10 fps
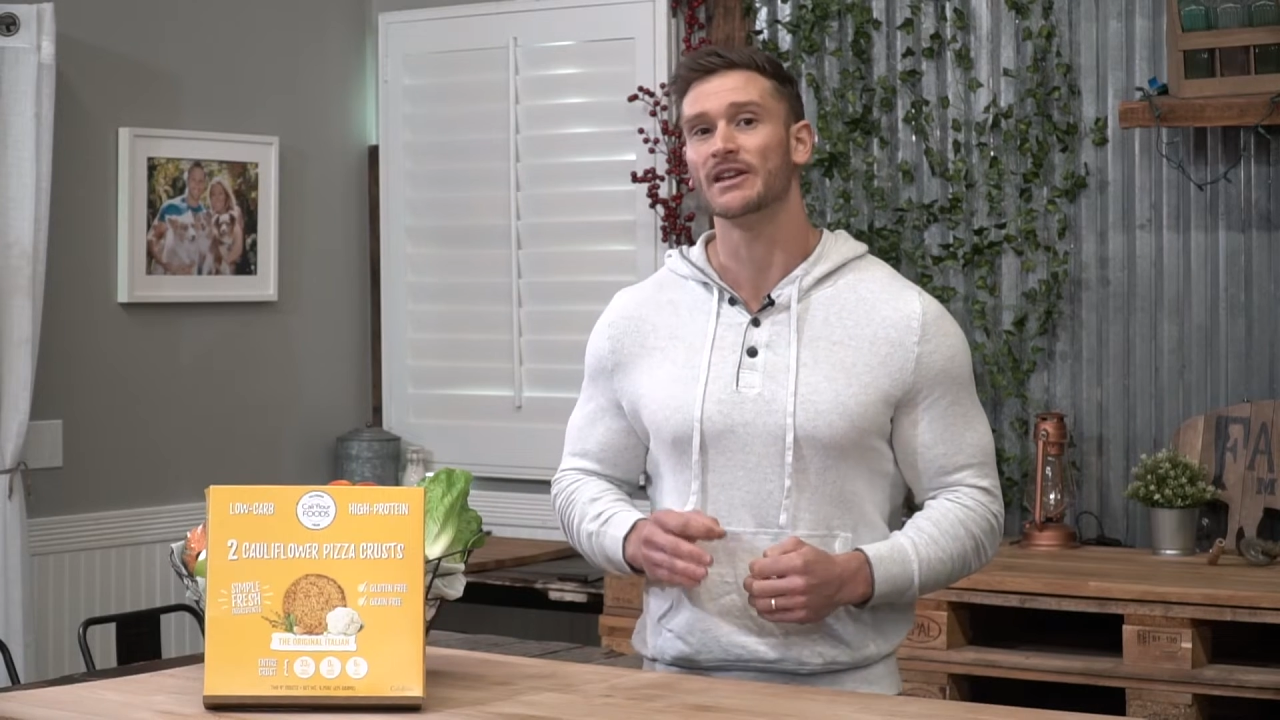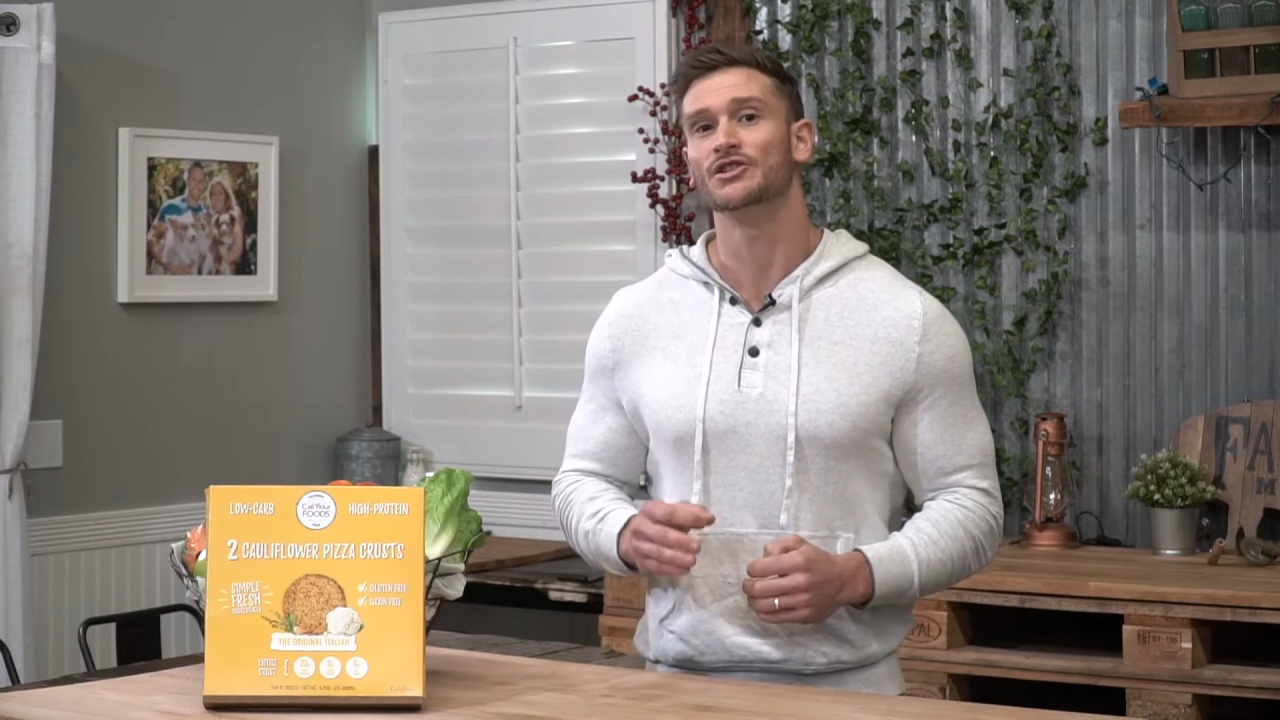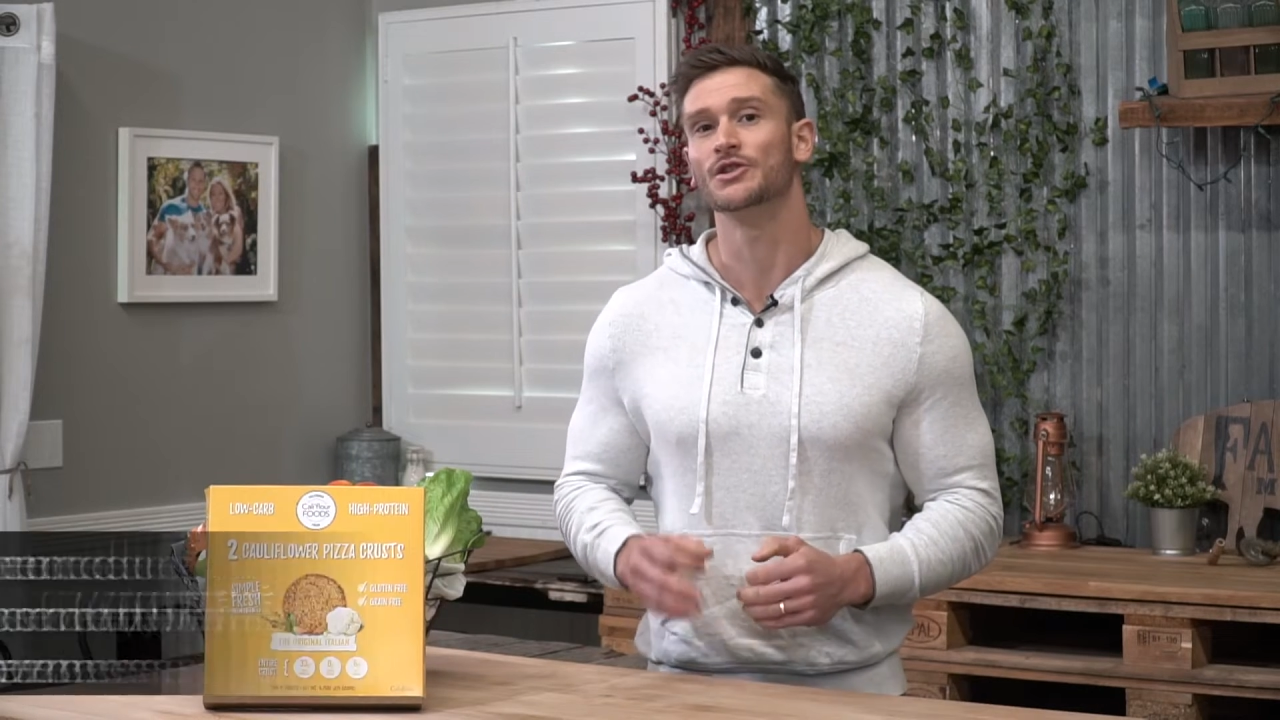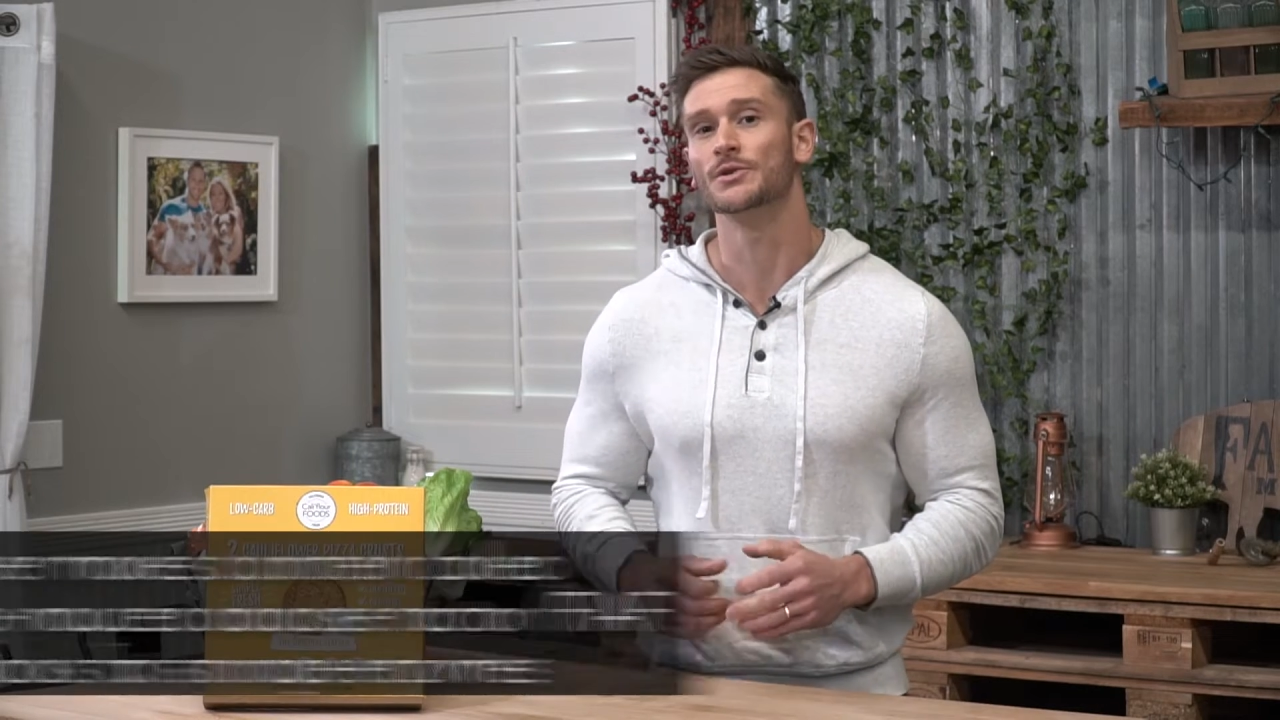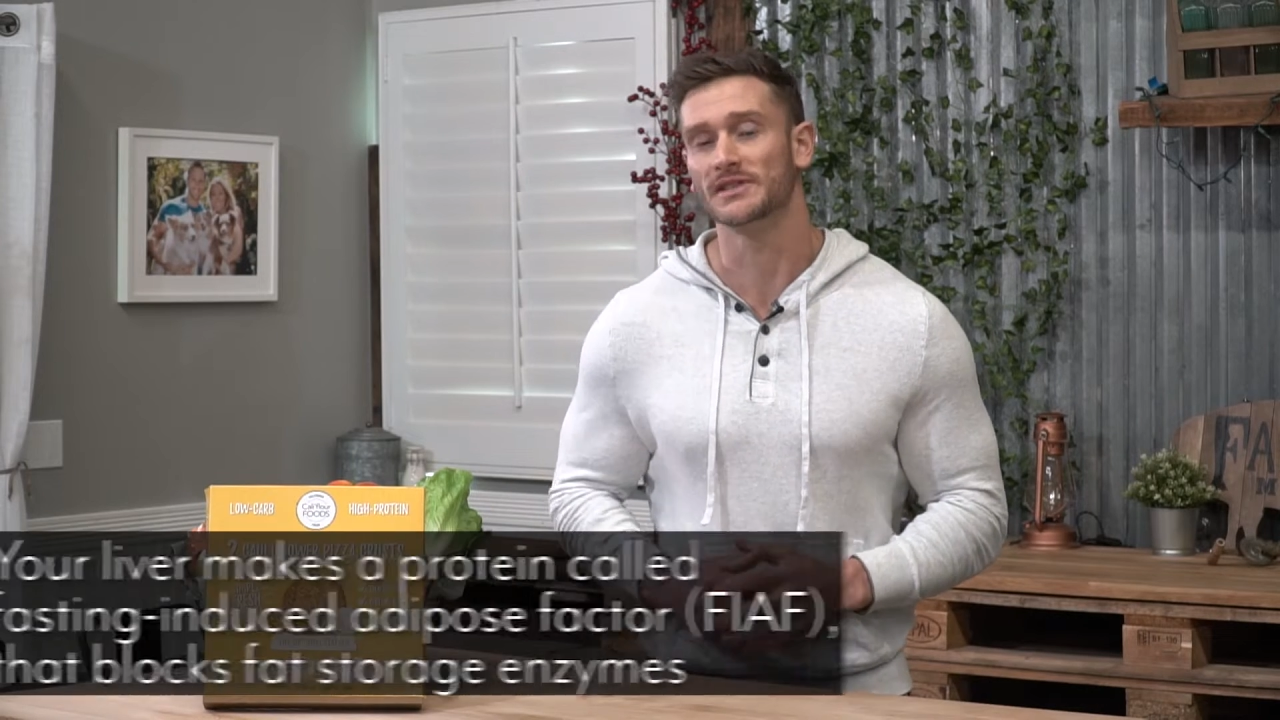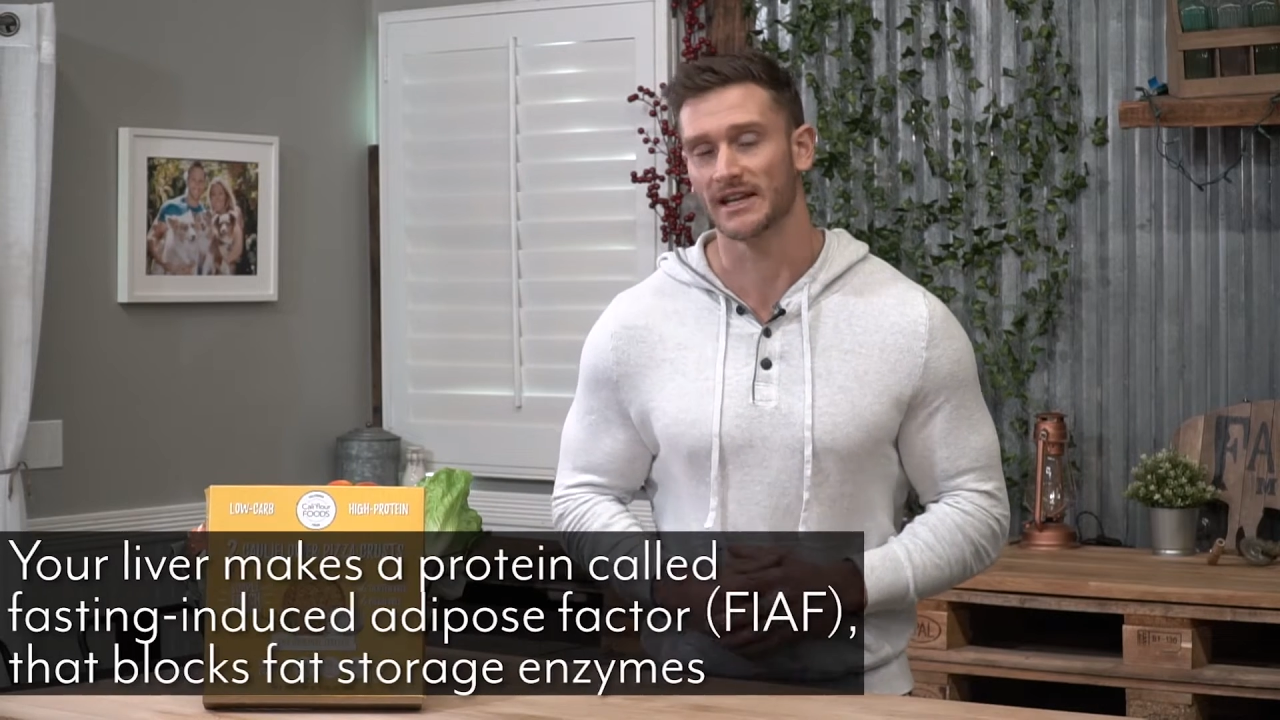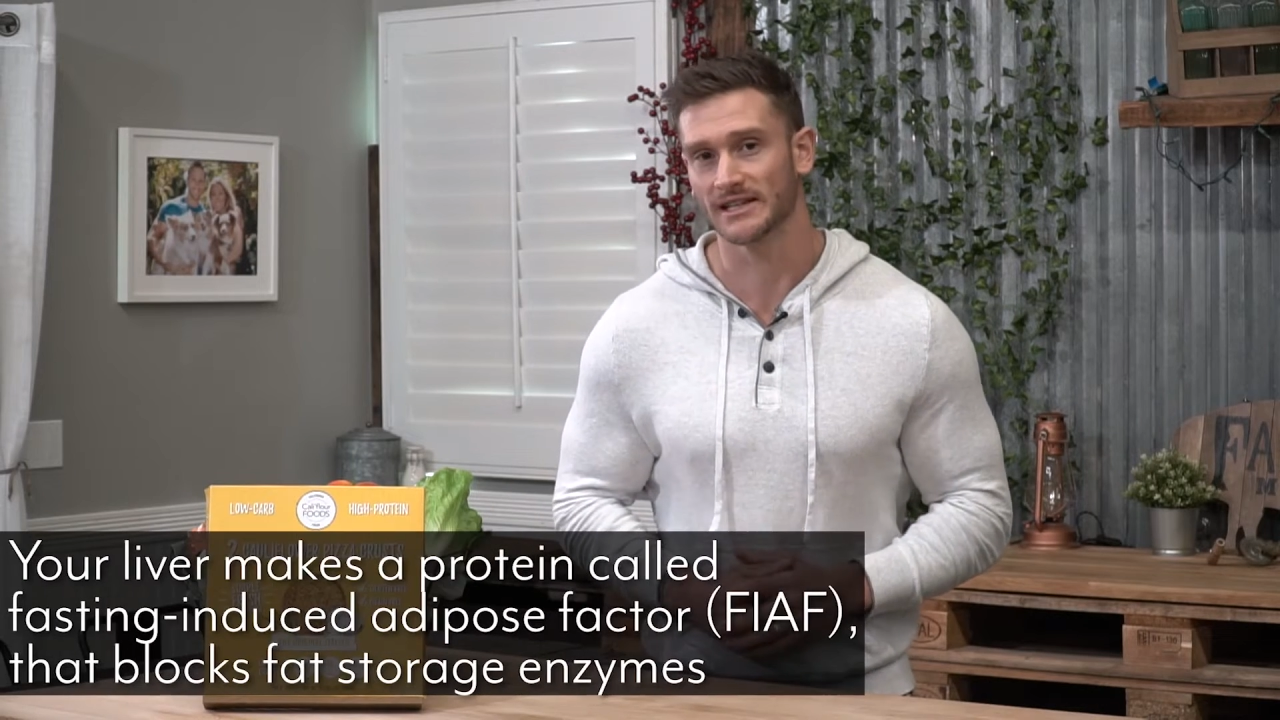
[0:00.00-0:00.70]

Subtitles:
inducing